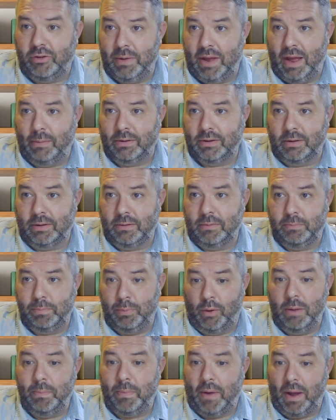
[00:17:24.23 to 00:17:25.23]
be able to
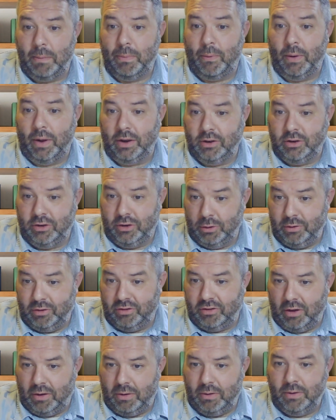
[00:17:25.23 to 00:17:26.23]
point by point do
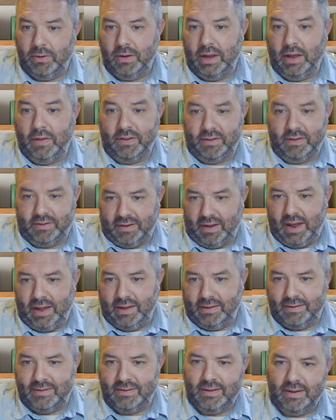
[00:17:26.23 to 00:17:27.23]
so in the
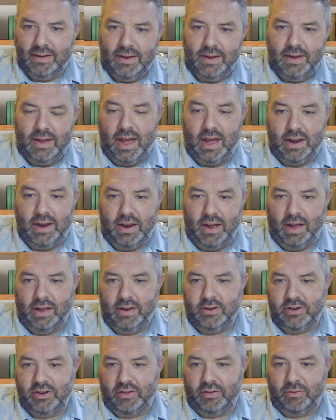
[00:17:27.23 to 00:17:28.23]
science and
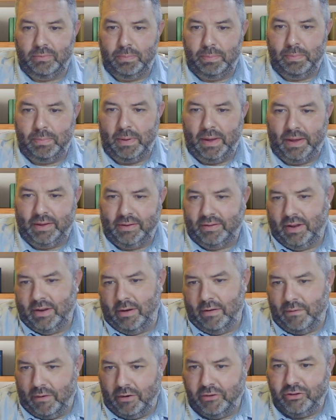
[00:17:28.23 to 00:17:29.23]
not just based on
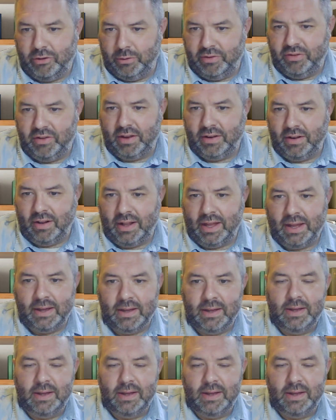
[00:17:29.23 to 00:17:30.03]
your virtue signaling.